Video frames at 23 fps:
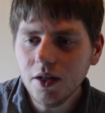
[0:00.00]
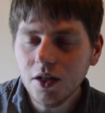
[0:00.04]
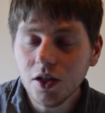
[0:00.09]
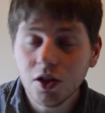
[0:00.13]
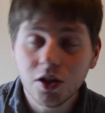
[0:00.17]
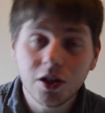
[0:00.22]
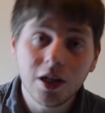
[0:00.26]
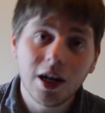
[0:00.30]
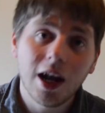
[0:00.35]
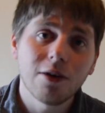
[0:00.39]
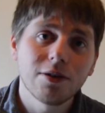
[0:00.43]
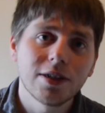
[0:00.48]

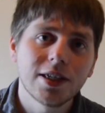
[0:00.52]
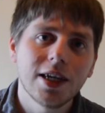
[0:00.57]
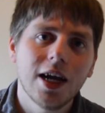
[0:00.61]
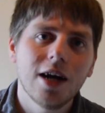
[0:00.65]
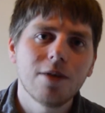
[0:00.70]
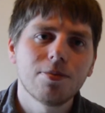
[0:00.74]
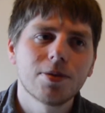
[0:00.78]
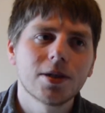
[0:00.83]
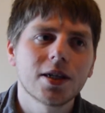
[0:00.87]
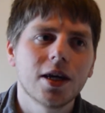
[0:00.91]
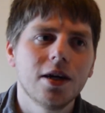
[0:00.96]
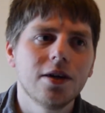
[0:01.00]
So that was the
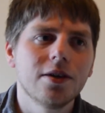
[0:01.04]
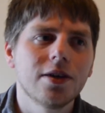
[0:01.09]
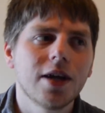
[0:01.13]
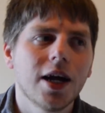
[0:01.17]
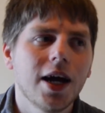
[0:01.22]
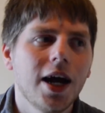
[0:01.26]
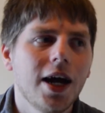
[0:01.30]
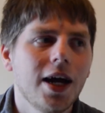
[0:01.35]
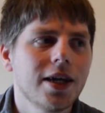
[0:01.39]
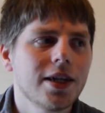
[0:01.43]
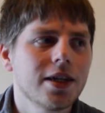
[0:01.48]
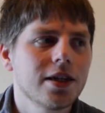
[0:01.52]
episode,
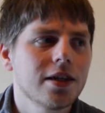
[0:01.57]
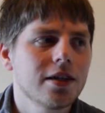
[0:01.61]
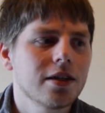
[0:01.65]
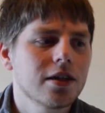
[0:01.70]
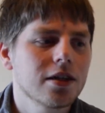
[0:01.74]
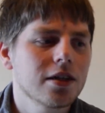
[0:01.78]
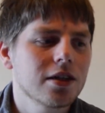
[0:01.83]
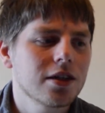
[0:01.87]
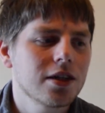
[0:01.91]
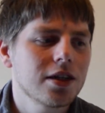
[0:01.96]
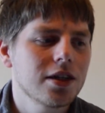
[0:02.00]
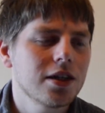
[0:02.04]
and
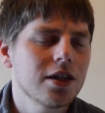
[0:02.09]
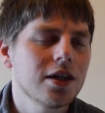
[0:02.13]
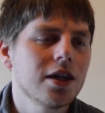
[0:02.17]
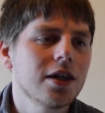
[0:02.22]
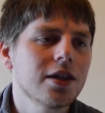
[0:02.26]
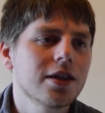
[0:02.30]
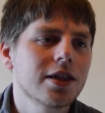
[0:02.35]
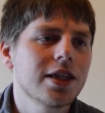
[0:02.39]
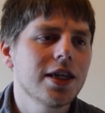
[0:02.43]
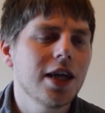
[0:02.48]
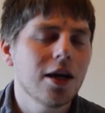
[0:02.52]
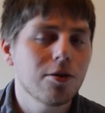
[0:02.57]

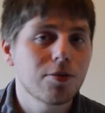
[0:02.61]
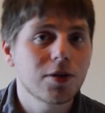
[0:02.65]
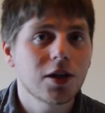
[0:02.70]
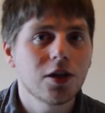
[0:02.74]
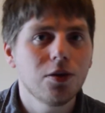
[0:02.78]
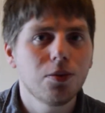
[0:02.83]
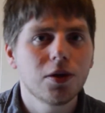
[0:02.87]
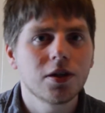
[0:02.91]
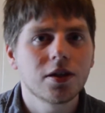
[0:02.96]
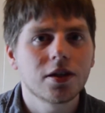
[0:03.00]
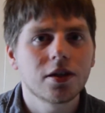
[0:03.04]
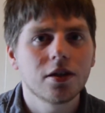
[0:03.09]
the
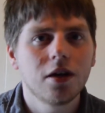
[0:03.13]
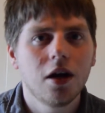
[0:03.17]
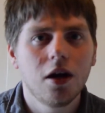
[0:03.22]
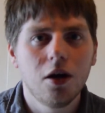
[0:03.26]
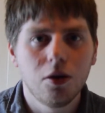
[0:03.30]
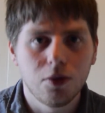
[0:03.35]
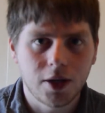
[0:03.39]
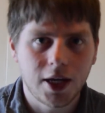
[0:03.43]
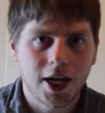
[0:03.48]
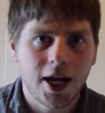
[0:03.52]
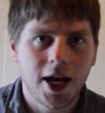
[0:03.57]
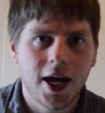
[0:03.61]
episode was
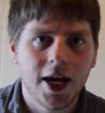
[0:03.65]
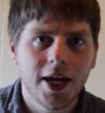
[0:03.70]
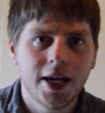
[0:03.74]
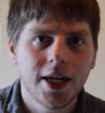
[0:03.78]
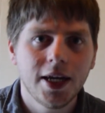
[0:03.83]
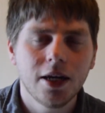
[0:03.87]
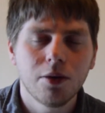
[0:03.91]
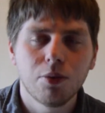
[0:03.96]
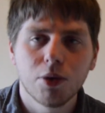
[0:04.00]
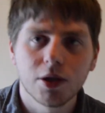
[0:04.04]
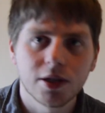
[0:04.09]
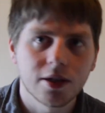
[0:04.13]
okay.
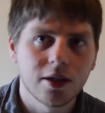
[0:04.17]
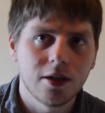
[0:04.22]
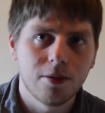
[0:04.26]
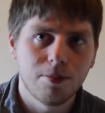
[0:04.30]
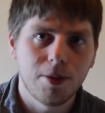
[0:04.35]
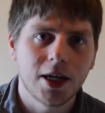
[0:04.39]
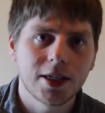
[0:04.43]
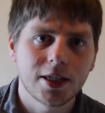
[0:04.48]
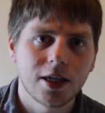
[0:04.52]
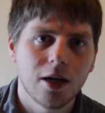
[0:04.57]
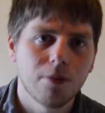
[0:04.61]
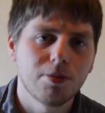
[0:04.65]
It wasn't the
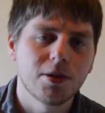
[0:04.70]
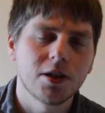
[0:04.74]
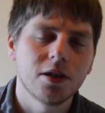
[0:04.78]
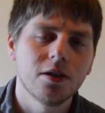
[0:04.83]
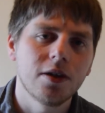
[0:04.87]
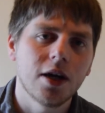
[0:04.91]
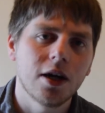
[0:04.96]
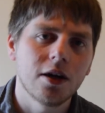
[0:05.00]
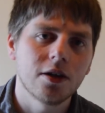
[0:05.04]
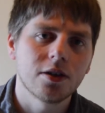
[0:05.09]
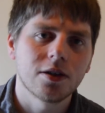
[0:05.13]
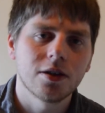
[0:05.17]
best episode
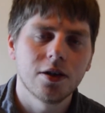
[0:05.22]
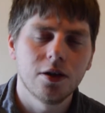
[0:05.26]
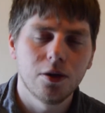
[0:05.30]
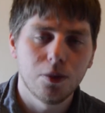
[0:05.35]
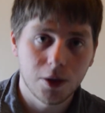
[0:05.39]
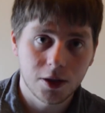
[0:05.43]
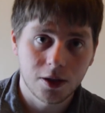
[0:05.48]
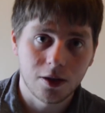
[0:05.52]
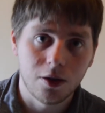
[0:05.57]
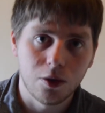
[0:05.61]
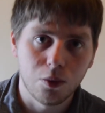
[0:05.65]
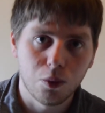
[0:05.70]
of Naruto, it
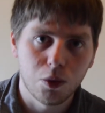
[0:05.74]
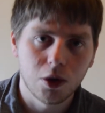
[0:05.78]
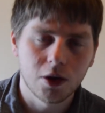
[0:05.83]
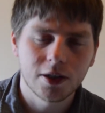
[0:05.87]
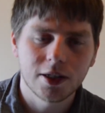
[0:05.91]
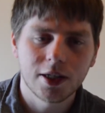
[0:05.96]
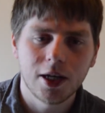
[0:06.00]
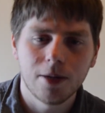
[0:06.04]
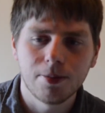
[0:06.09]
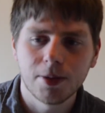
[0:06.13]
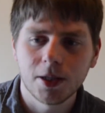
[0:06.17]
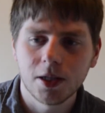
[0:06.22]
wasn't the
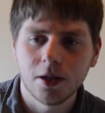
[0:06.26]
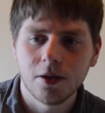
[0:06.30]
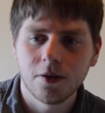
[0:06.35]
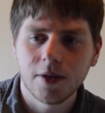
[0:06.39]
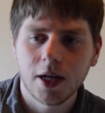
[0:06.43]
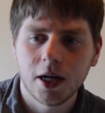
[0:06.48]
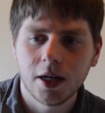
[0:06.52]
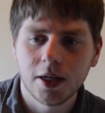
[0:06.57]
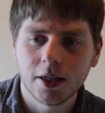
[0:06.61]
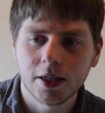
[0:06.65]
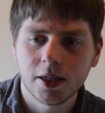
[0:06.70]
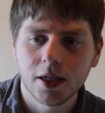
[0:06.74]
worst episode of
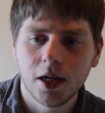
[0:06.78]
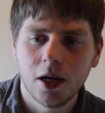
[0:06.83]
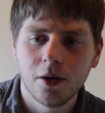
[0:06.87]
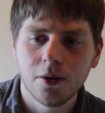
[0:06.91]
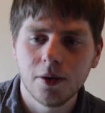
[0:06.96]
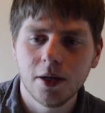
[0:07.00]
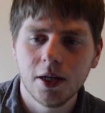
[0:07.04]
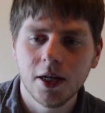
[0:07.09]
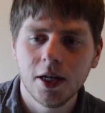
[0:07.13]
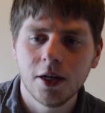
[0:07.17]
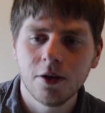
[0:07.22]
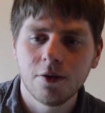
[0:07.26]

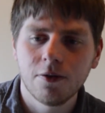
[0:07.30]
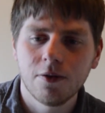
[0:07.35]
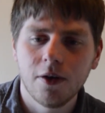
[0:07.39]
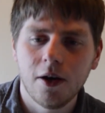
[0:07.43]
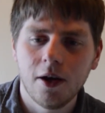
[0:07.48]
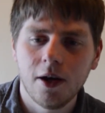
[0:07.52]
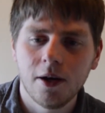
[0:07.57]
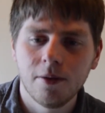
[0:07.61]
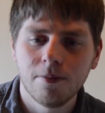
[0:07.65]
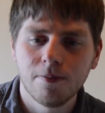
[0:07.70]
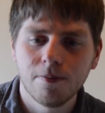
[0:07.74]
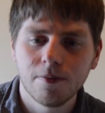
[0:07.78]
Naruto. If
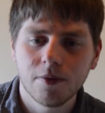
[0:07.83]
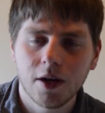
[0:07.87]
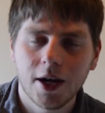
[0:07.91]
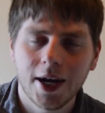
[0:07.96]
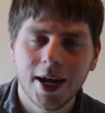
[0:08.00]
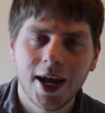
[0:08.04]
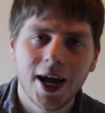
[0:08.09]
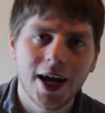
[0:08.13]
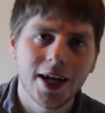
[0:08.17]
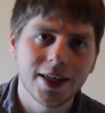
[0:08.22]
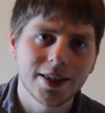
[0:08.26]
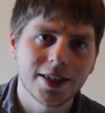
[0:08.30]
I
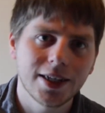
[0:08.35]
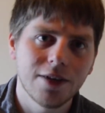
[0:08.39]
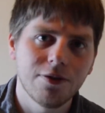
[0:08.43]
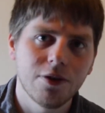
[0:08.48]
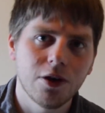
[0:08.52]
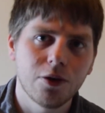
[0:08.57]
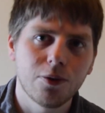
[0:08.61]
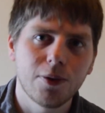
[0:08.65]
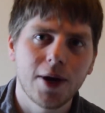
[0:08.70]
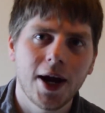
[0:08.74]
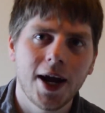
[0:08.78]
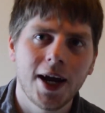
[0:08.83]
had to give it
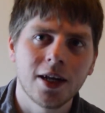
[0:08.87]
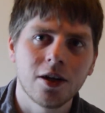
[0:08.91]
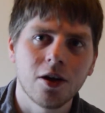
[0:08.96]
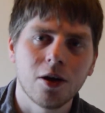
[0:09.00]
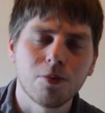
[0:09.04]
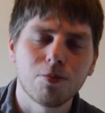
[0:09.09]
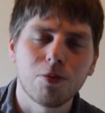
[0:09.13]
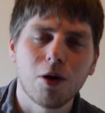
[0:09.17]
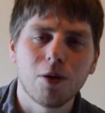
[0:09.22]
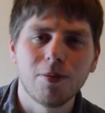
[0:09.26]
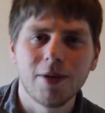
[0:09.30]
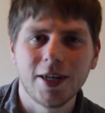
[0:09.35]
a rating,
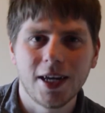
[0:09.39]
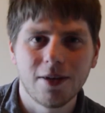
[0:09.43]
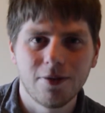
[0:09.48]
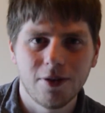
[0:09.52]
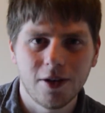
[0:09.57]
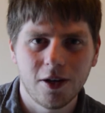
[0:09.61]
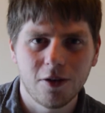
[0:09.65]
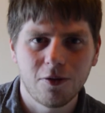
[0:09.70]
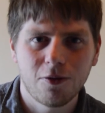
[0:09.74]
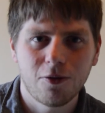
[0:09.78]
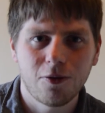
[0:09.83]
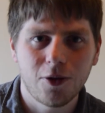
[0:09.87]
I'd probably give
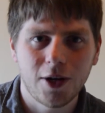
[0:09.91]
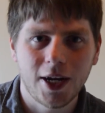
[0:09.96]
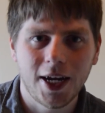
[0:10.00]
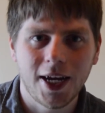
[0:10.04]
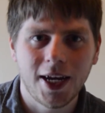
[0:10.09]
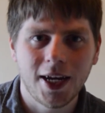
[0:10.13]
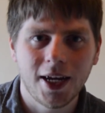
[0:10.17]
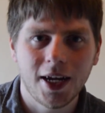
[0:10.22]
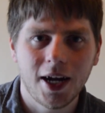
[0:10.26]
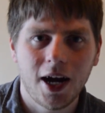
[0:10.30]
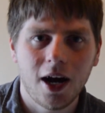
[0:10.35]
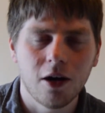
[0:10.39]
it a
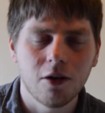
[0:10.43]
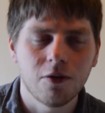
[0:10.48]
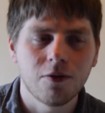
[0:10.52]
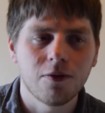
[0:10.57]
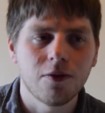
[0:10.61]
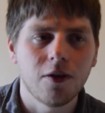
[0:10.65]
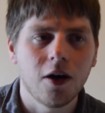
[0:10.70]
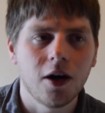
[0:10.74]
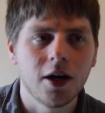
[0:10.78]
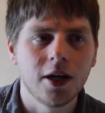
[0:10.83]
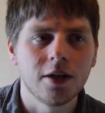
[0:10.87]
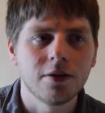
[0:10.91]
3 out of
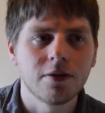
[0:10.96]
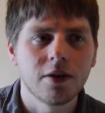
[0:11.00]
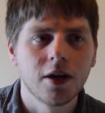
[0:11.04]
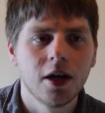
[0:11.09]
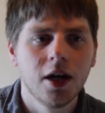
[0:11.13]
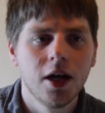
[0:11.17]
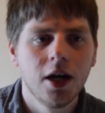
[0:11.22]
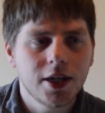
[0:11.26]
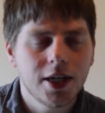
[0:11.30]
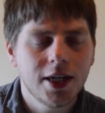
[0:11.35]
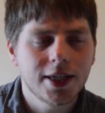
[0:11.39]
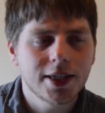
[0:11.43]
5.
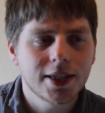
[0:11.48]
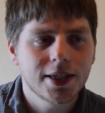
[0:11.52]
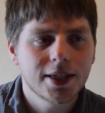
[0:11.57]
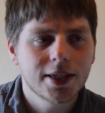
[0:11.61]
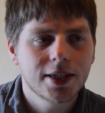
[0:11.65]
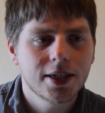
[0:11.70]
It